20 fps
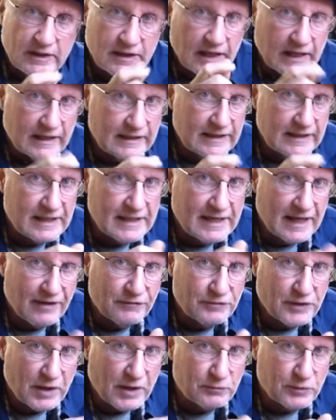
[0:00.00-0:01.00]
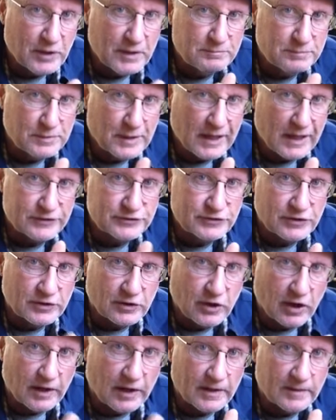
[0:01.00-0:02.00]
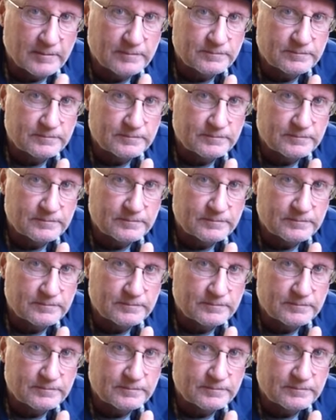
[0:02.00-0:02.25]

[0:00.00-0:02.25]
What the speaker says: It didn't have that red plastic on it.